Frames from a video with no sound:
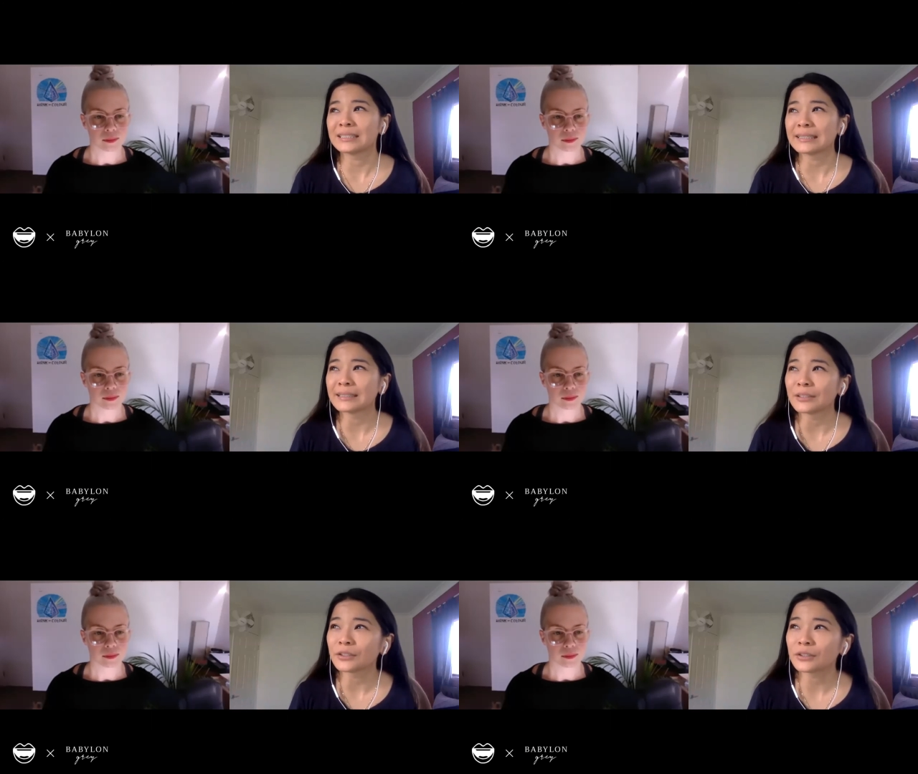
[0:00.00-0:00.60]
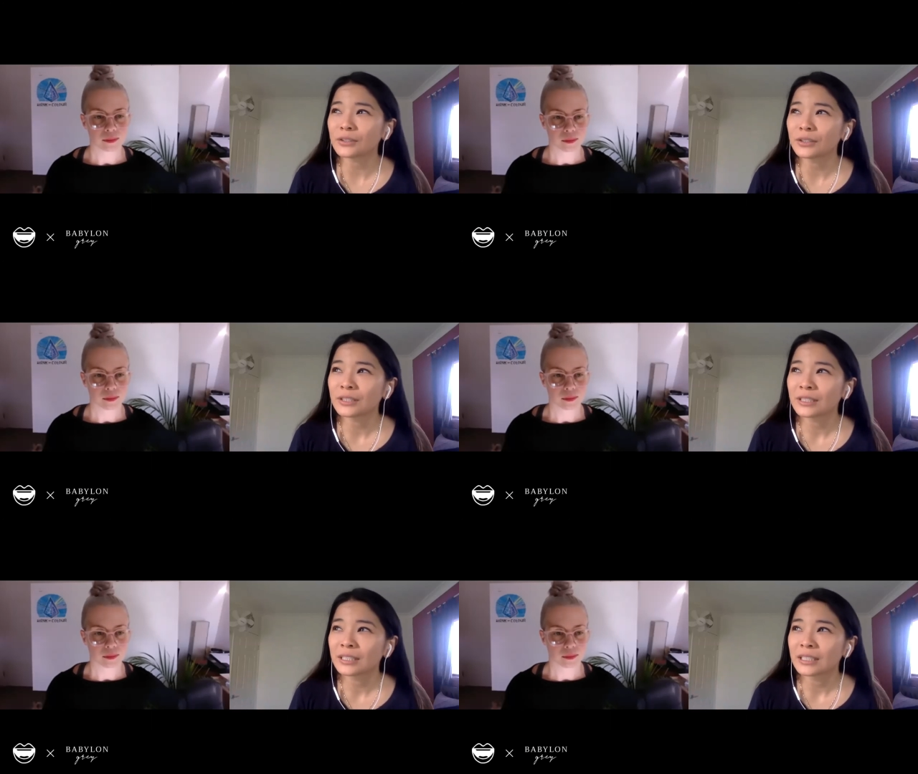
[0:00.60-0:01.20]
Speaker 1: standard
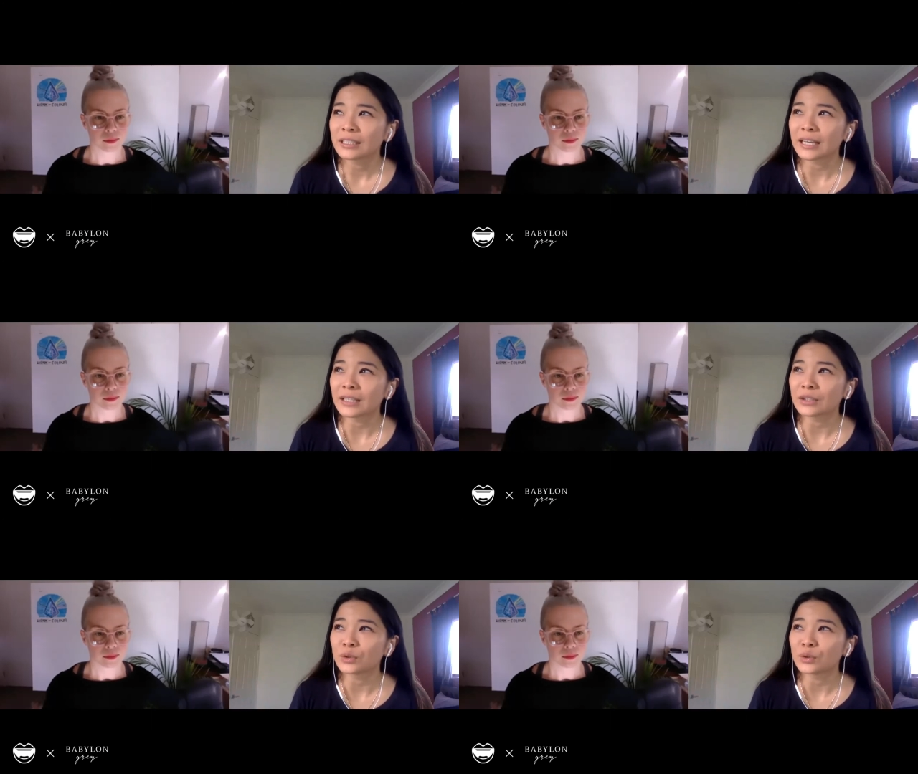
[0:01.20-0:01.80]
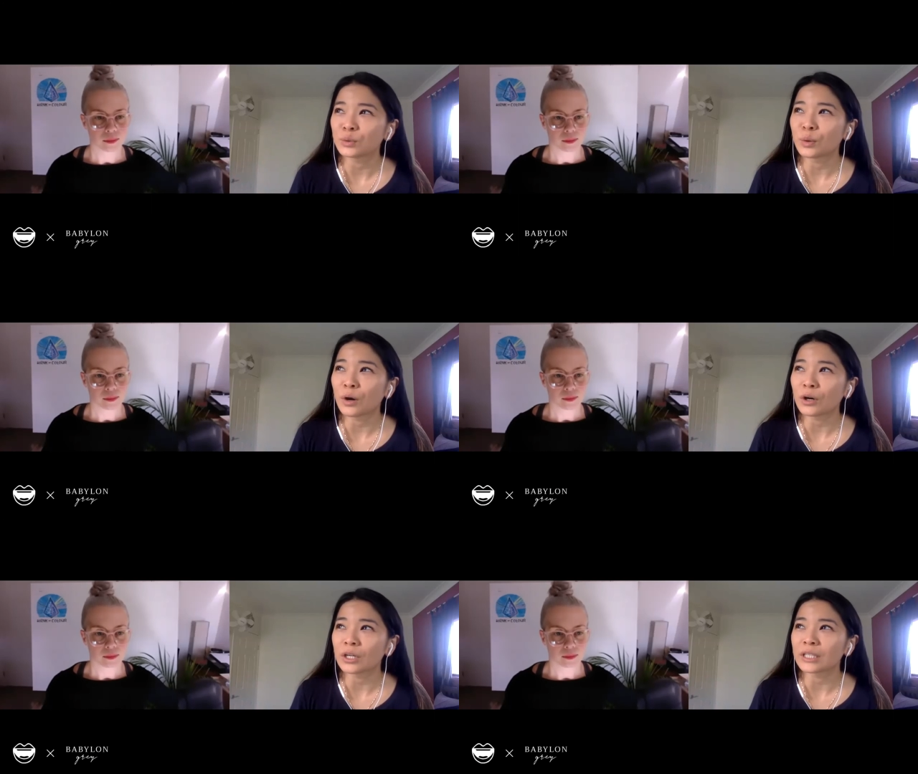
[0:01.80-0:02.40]
that you
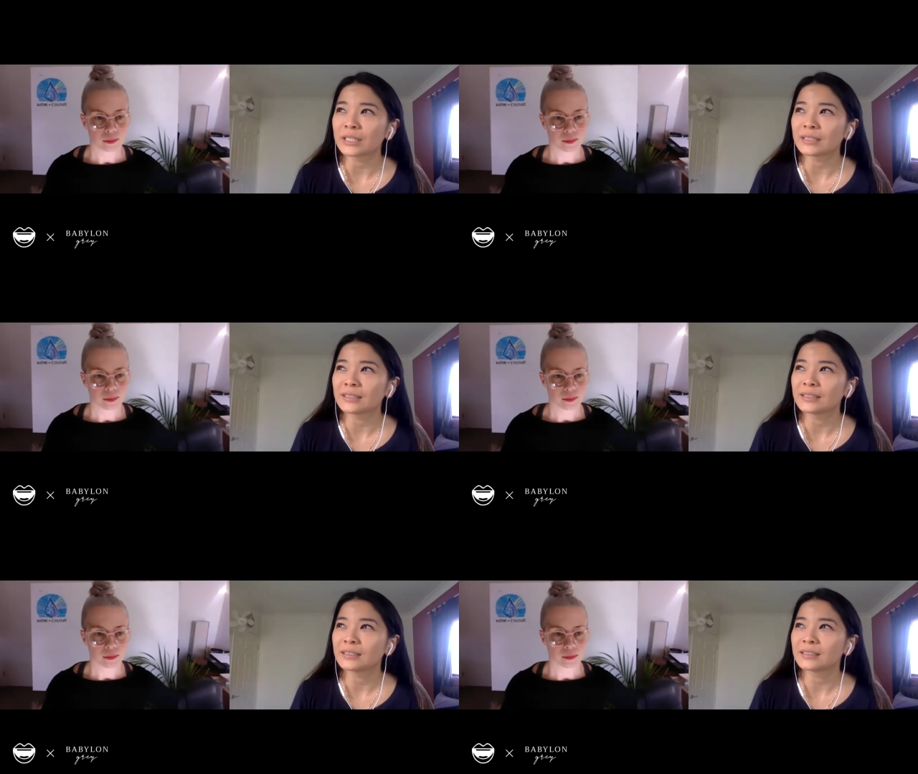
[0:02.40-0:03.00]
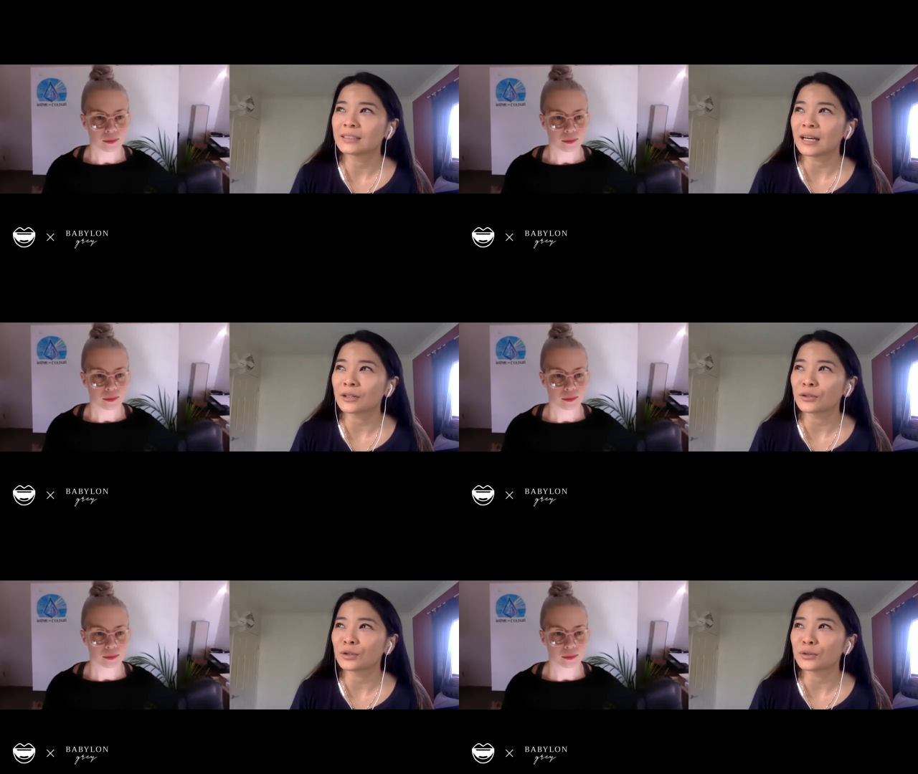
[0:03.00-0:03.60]
are, I
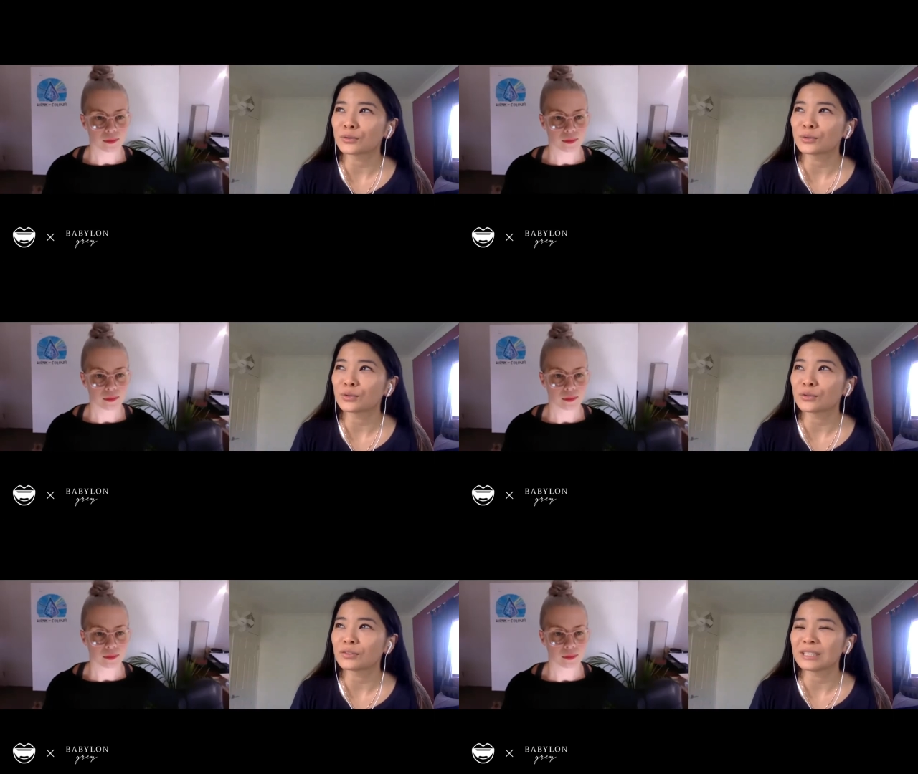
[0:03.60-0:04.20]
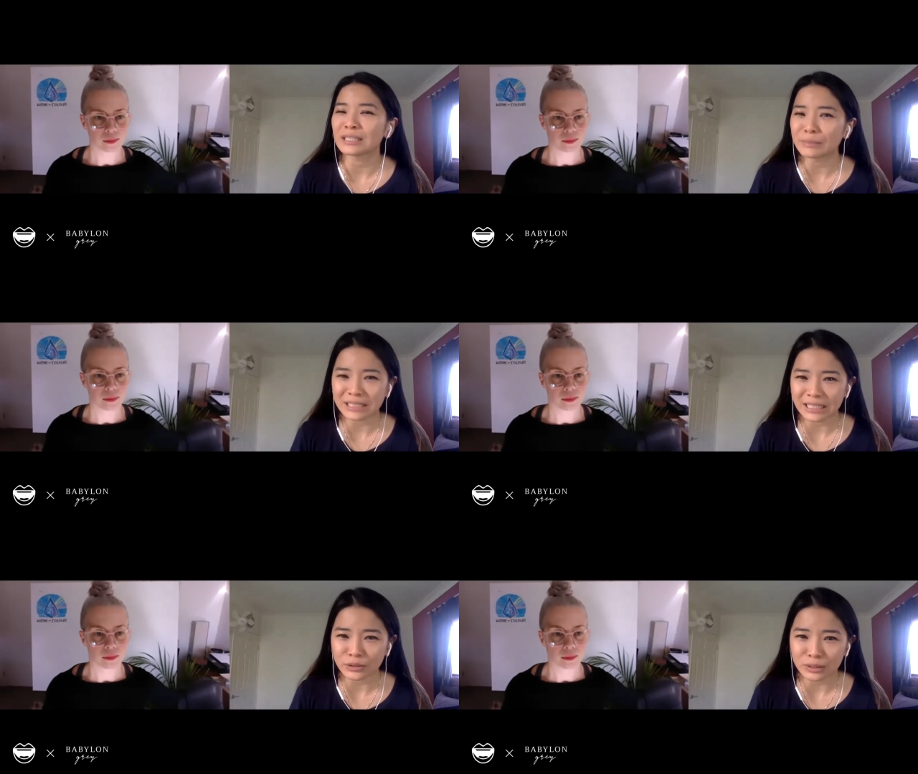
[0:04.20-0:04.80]
don't know, sort of
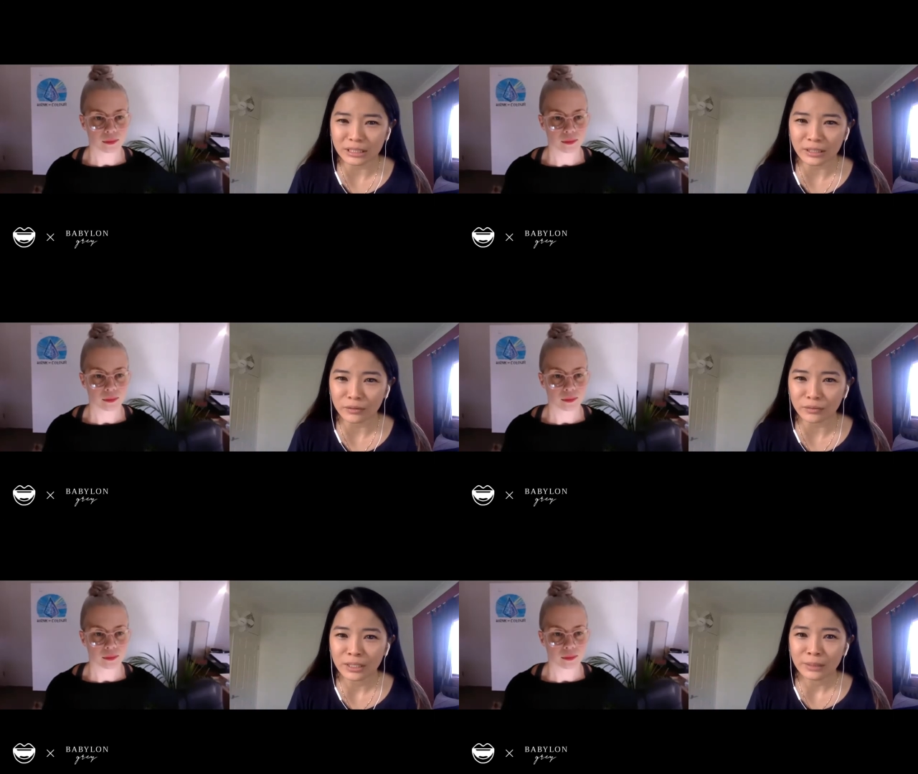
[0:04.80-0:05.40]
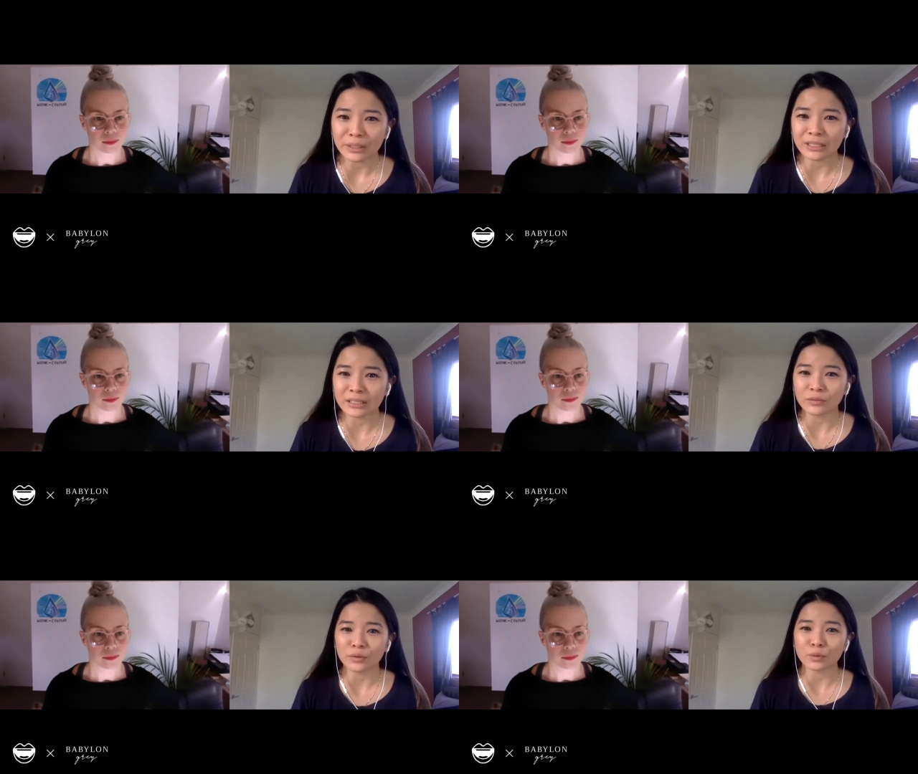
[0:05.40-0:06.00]
limiting yourself.
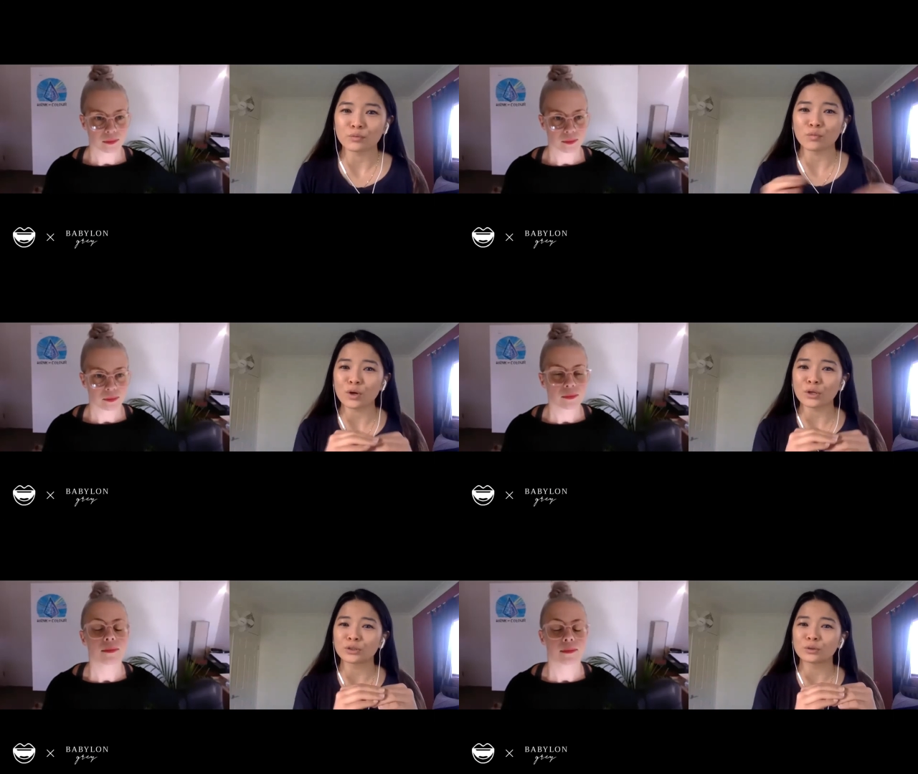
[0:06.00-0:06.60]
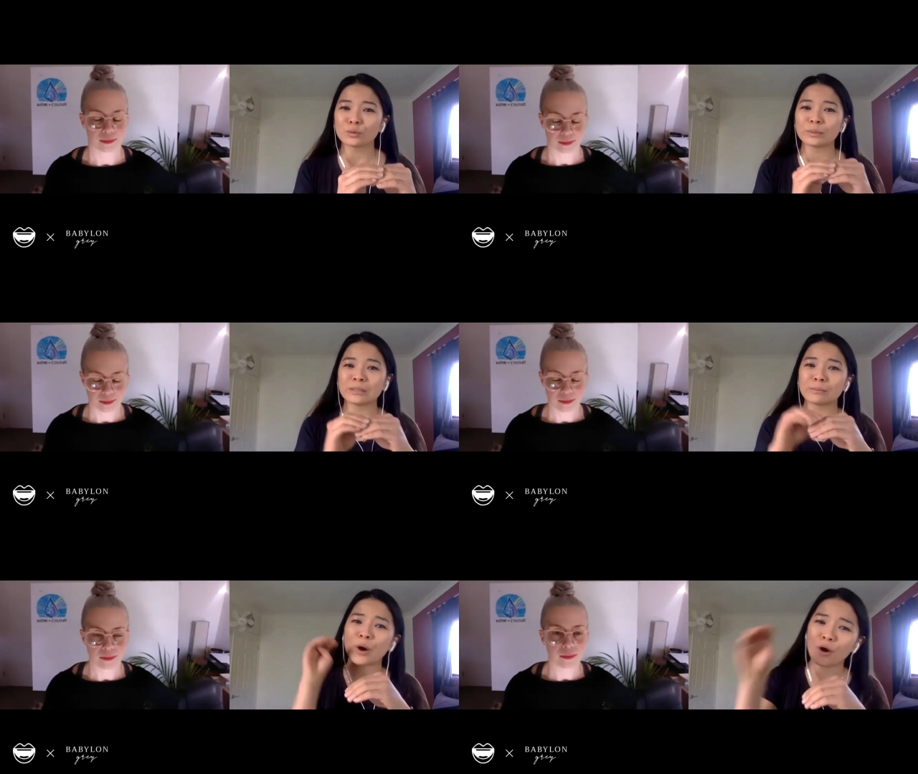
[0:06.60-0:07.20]
Because if you want to be